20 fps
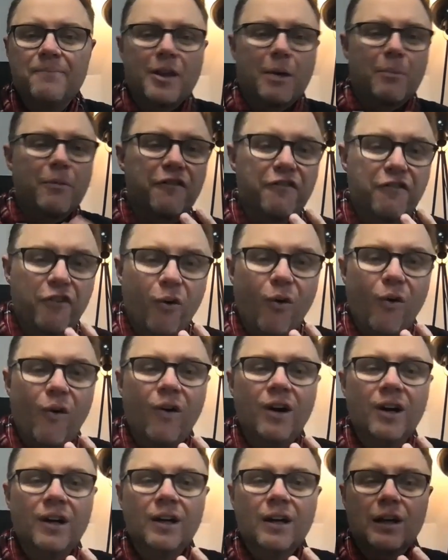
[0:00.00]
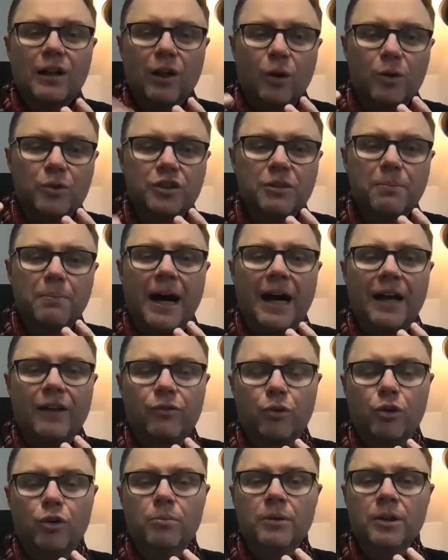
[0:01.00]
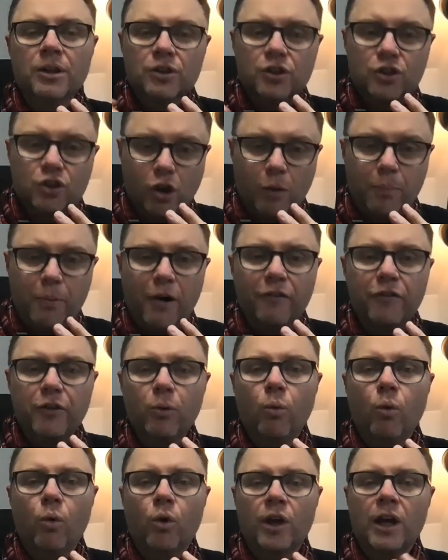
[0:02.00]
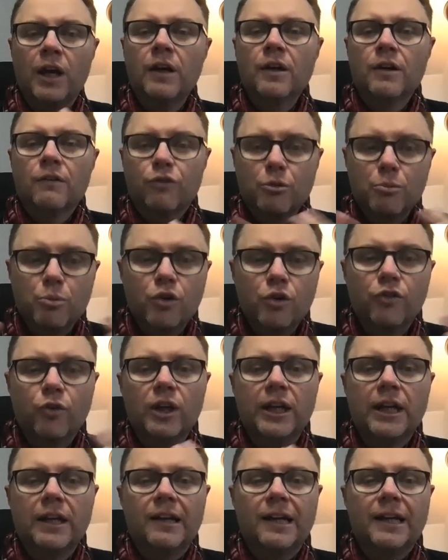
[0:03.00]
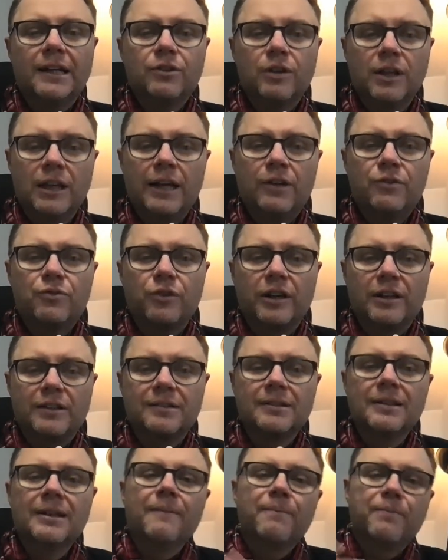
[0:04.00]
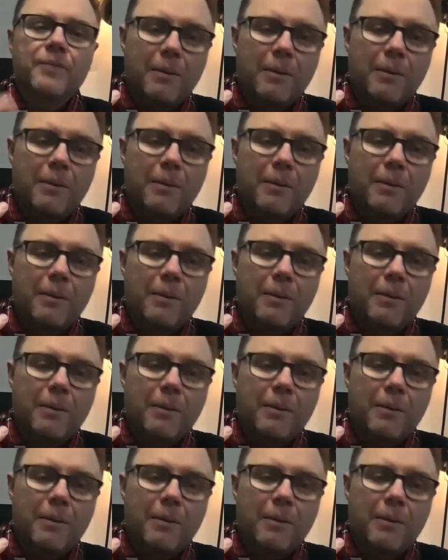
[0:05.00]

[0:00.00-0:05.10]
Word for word: Number four, close the bathroom, stop off the water, remove all your electrics.